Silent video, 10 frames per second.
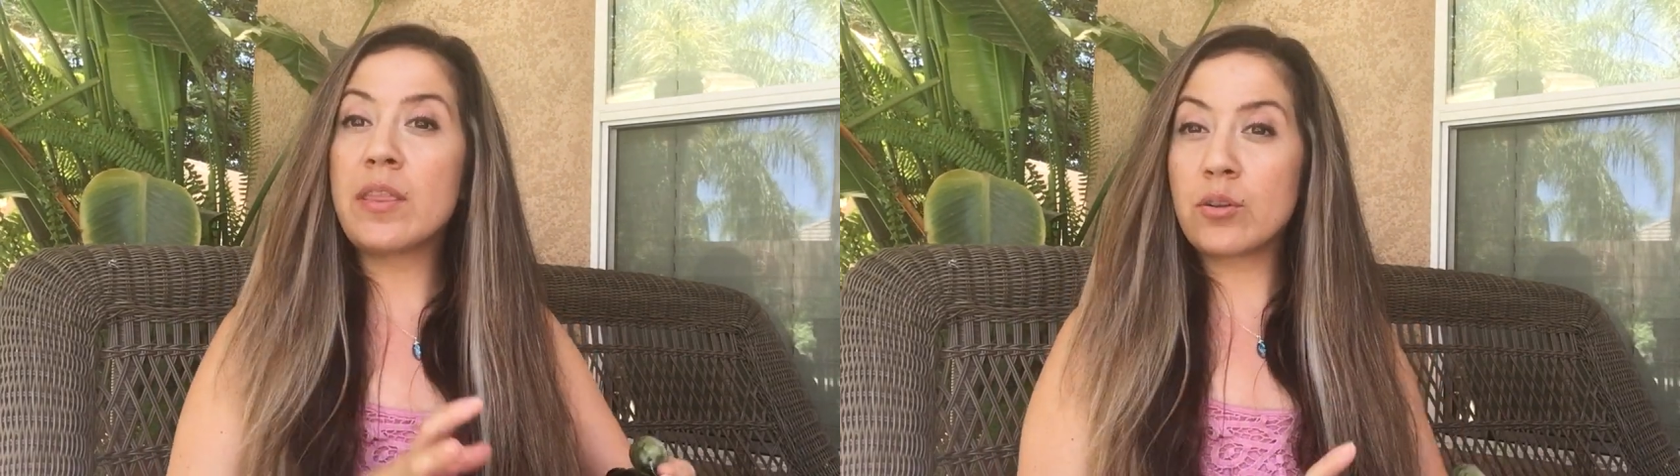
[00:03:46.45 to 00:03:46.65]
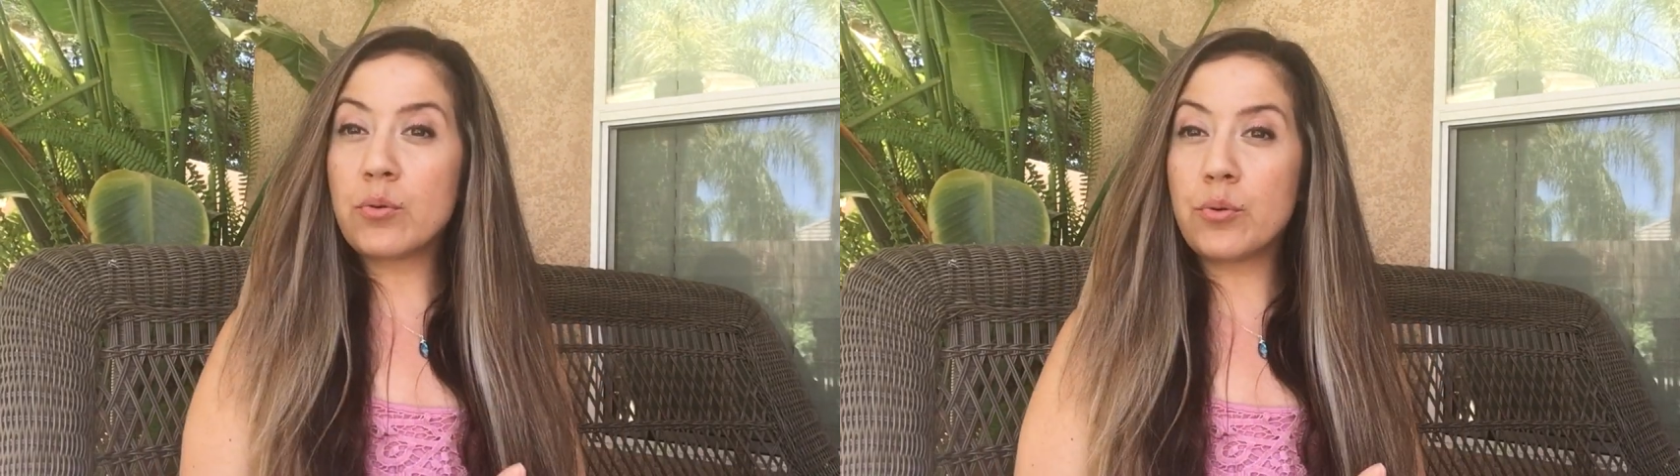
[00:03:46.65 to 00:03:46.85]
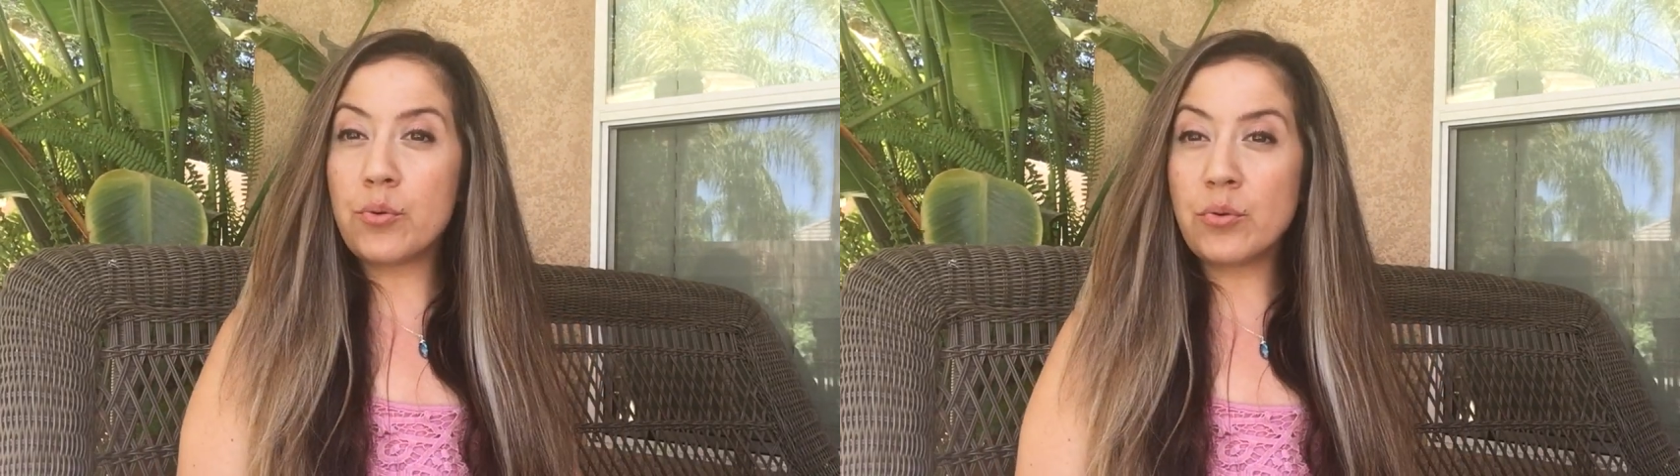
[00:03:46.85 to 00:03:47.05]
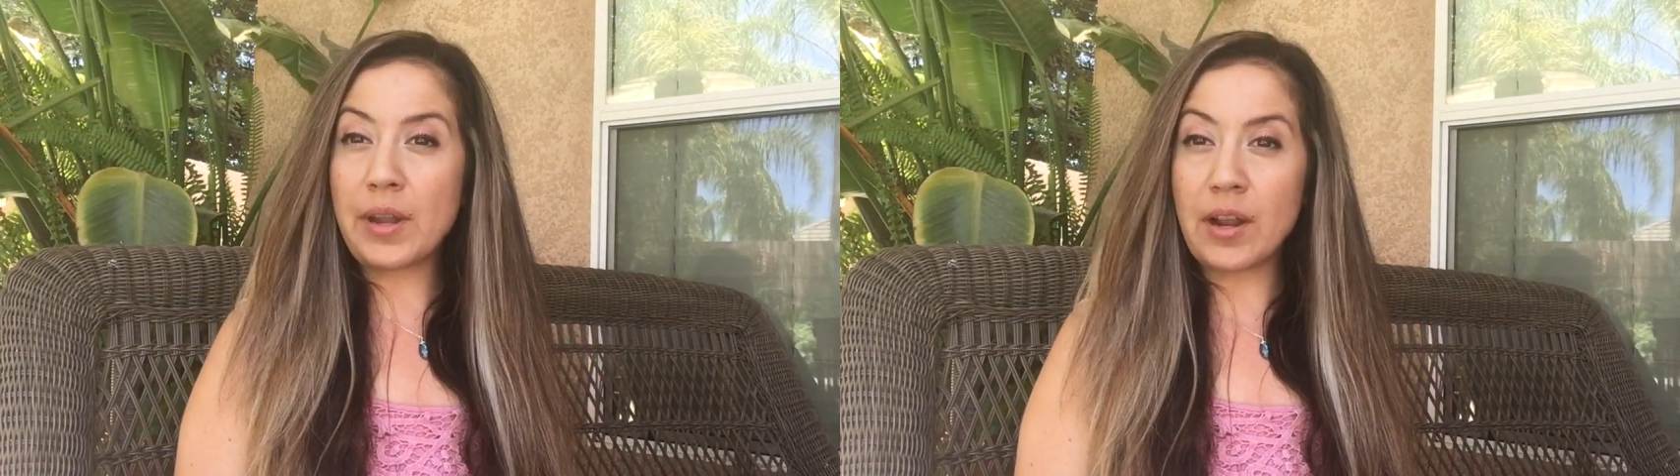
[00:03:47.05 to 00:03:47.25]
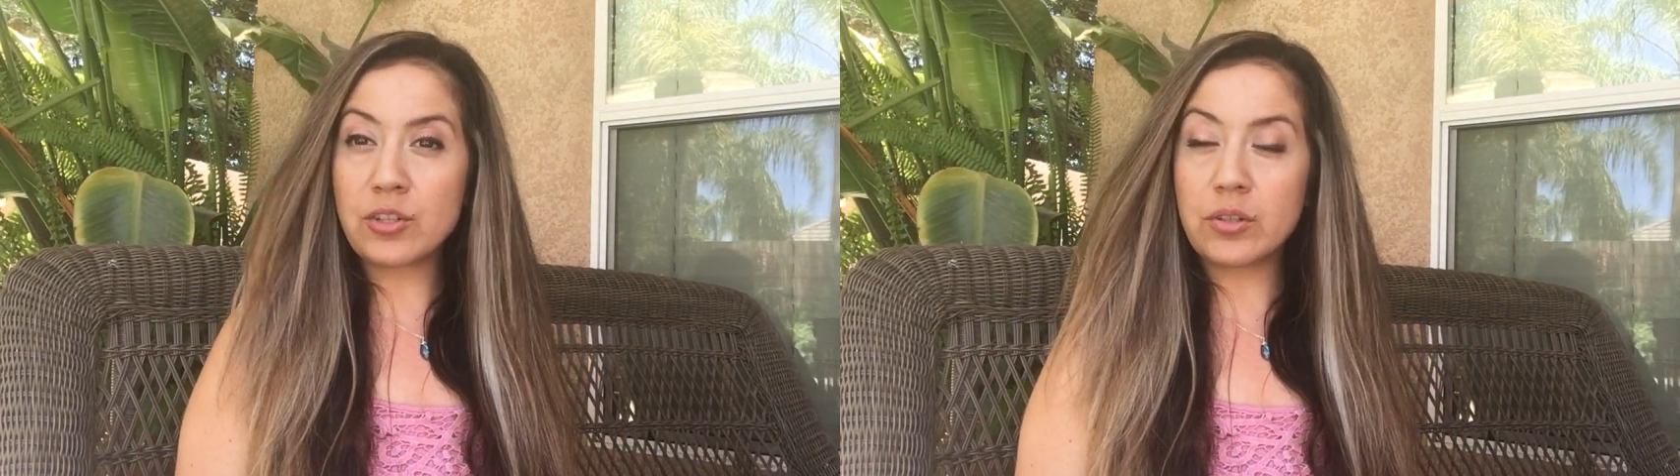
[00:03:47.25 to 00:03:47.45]
and then cool
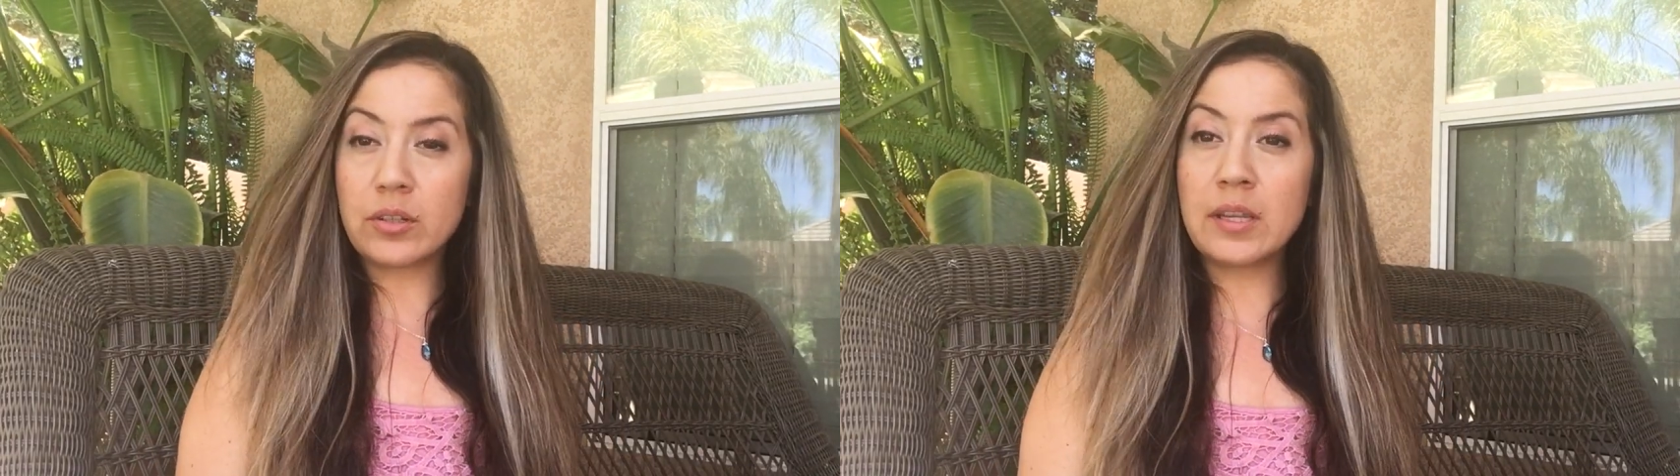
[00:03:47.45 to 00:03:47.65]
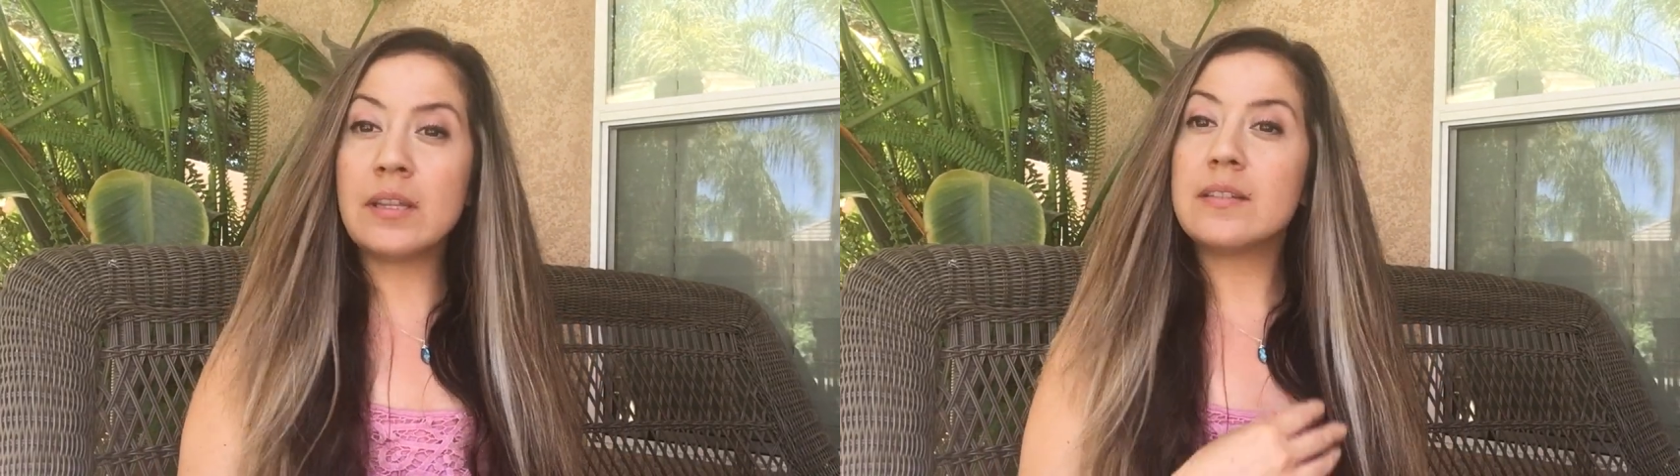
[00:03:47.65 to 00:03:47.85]
naturally,